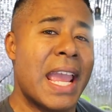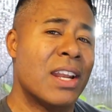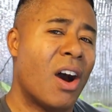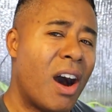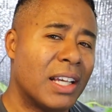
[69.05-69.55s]

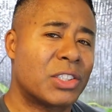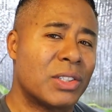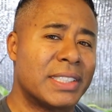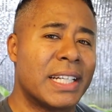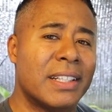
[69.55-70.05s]
and
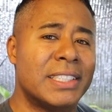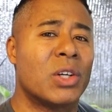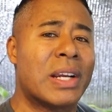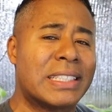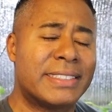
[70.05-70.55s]
Oscar cichlids
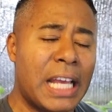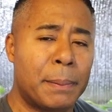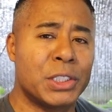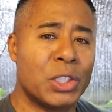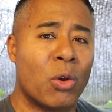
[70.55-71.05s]
are
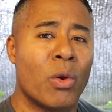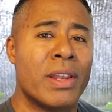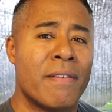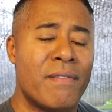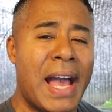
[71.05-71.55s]
exceptional
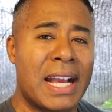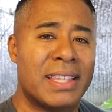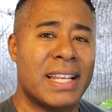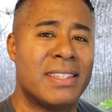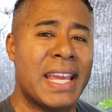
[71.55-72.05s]
in the
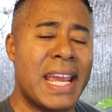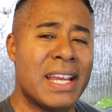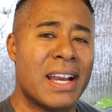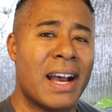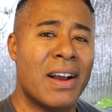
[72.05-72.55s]
fact that
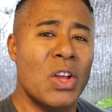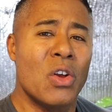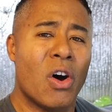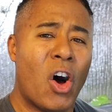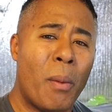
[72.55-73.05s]
they
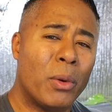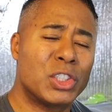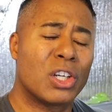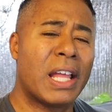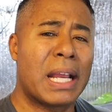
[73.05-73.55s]

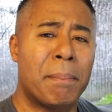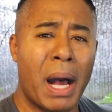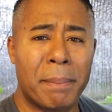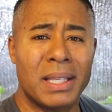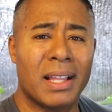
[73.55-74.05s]
almost are like
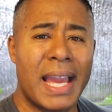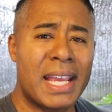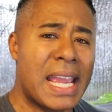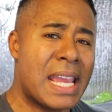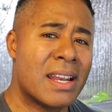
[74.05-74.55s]

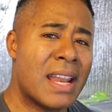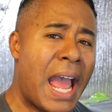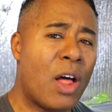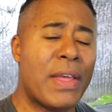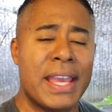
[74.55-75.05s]
puppy-like in
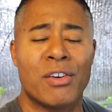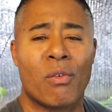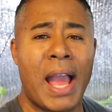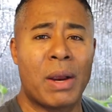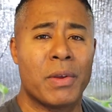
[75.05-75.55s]
how they
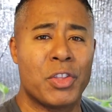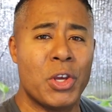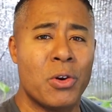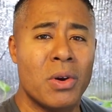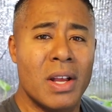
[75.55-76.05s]
interact with
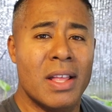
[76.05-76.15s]
you,